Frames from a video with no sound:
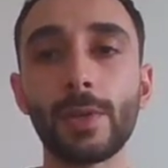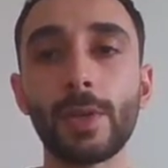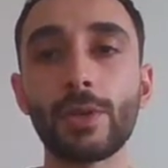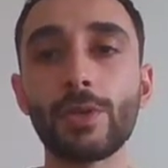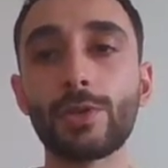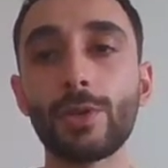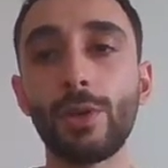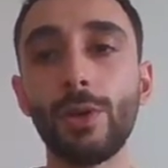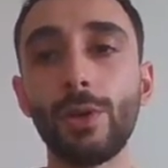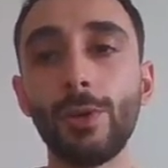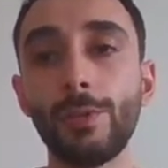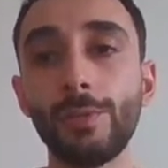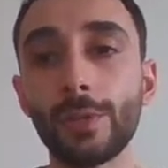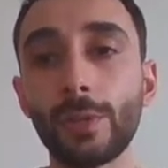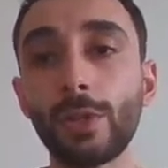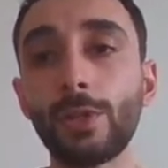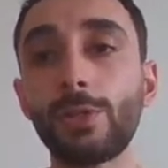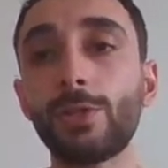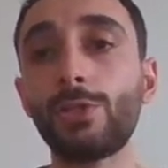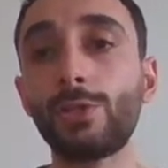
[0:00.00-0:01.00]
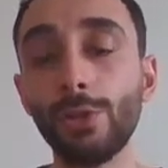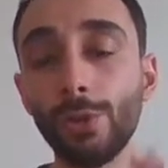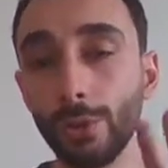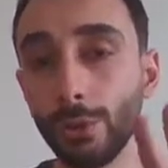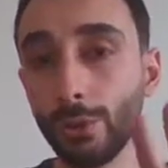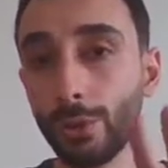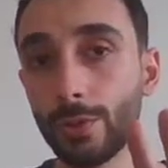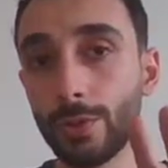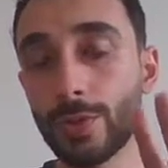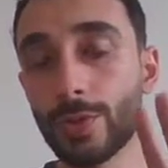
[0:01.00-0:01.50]
So
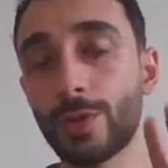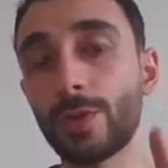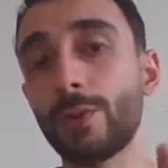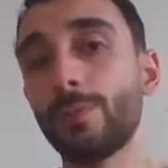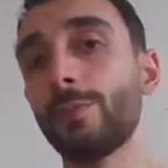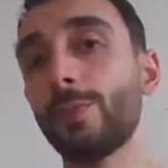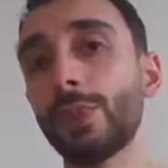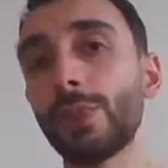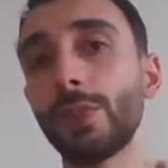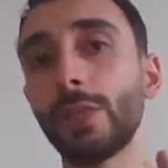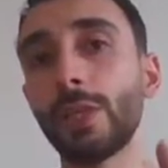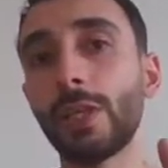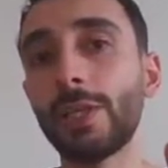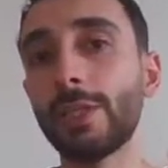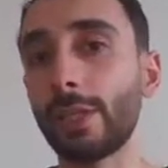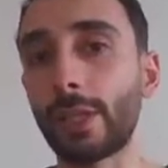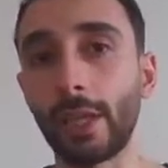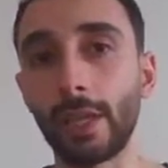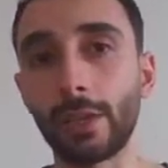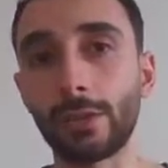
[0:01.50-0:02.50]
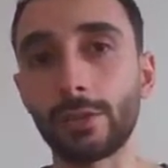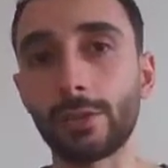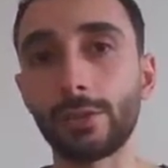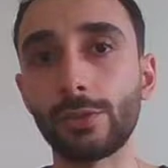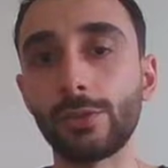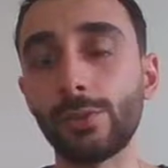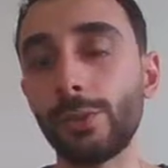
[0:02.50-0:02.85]
two simple indicators.